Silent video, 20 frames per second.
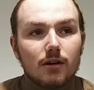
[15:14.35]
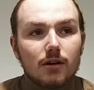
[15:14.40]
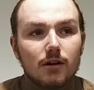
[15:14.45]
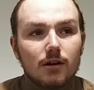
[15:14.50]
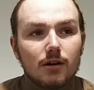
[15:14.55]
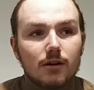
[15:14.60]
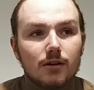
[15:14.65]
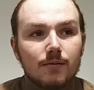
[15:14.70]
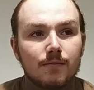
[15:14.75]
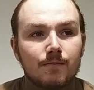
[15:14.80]

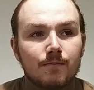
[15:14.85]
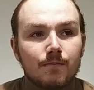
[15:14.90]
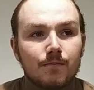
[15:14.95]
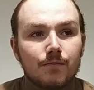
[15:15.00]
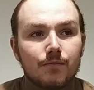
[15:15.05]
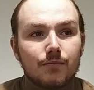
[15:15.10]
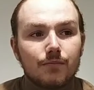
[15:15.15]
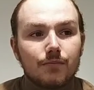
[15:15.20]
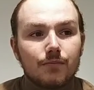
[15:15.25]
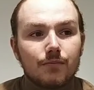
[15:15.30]

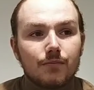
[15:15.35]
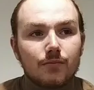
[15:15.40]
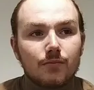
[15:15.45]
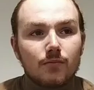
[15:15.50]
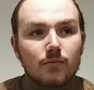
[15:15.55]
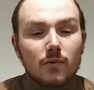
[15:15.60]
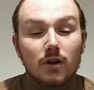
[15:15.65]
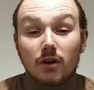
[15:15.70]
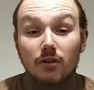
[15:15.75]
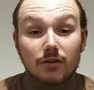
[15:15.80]

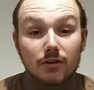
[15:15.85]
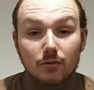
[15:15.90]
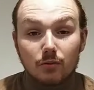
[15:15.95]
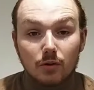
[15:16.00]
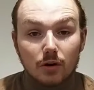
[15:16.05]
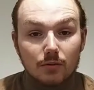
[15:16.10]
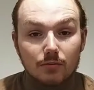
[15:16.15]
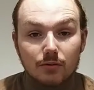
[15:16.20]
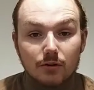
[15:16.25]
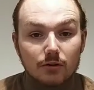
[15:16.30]
I only did
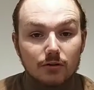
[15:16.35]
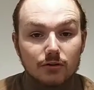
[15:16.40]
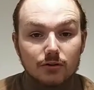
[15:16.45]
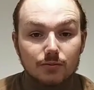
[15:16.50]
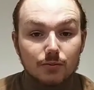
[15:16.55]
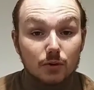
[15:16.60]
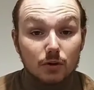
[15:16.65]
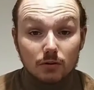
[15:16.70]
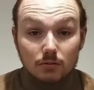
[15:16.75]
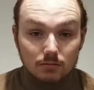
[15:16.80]
one approach,
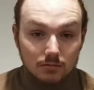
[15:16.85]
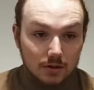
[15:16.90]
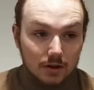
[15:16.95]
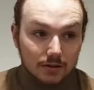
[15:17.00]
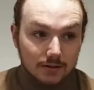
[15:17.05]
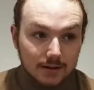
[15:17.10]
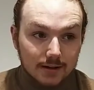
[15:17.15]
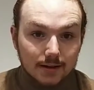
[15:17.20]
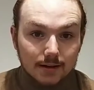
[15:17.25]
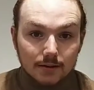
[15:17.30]
but yeah,
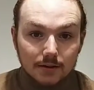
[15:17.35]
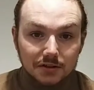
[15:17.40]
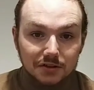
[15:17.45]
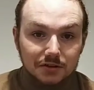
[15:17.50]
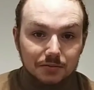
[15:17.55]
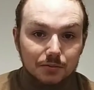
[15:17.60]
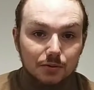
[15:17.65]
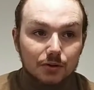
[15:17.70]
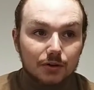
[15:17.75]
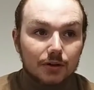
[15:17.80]
I did it, that's
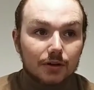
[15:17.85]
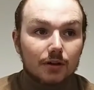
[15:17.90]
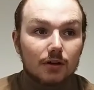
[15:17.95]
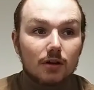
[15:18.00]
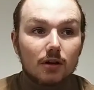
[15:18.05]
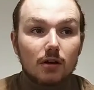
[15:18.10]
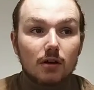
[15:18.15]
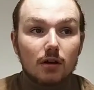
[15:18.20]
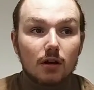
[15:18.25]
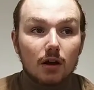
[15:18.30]
the point.
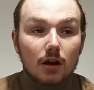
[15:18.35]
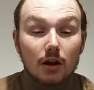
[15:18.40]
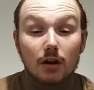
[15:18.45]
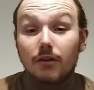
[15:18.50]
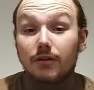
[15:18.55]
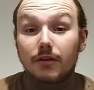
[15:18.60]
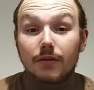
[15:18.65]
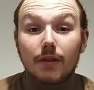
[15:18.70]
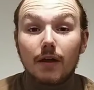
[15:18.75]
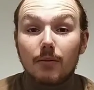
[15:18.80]
I
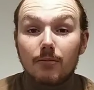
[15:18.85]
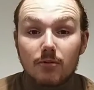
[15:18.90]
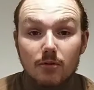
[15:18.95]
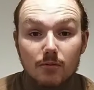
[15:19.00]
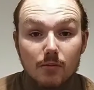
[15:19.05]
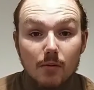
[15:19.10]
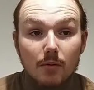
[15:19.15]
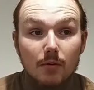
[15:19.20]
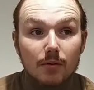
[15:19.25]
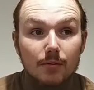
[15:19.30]
only did that
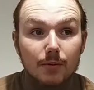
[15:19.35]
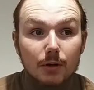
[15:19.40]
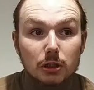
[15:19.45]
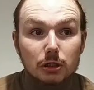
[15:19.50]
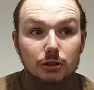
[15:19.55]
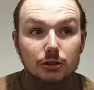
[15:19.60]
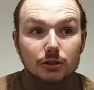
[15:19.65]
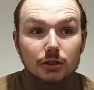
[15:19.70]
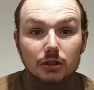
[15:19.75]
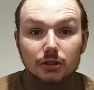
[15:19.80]
probably
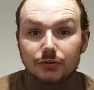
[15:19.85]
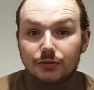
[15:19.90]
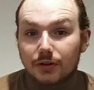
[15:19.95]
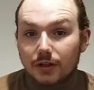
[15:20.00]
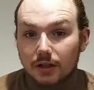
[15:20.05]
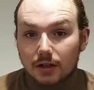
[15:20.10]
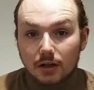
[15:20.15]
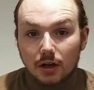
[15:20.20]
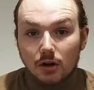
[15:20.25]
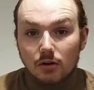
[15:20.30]
because I was
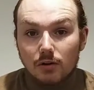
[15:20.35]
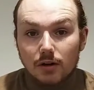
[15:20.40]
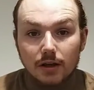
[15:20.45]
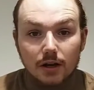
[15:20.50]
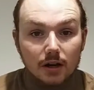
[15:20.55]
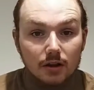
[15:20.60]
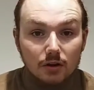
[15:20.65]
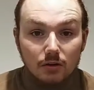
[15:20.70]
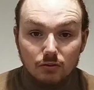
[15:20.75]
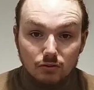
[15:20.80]
feeling lonely
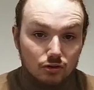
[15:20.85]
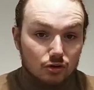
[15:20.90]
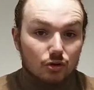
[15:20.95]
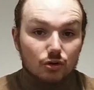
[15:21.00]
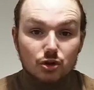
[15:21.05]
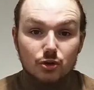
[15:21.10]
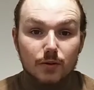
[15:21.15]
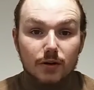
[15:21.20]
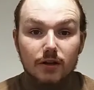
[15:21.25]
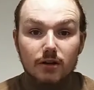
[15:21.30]
and I don't
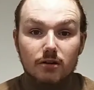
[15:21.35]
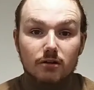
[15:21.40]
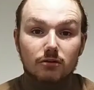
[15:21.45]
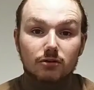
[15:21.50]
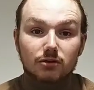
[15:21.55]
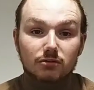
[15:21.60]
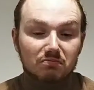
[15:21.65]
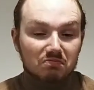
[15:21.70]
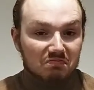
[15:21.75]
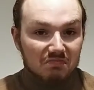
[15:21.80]
talk to any
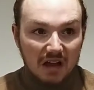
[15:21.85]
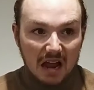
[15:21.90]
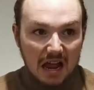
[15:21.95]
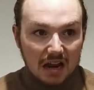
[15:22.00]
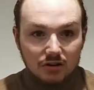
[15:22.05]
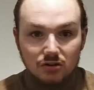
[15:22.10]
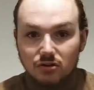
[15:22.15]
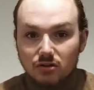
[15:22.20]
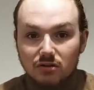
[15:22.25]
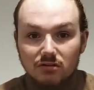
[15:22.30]
girls
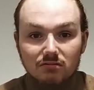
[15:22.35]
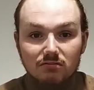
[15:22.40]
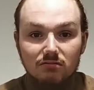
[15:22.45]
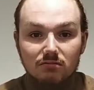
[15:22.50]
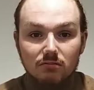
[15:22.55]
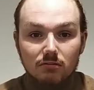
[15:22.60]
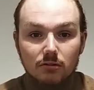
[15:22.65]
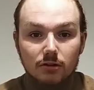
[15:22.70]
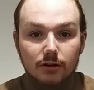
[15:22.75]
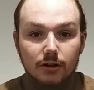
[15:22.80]
at all,
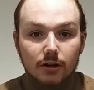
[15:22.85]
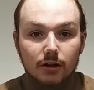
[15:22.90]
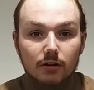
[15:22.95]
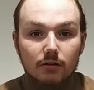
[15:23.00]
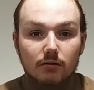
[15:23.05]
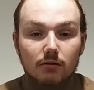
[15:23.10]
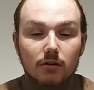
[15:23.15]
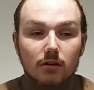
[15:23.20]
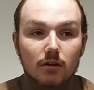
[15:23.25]
you know.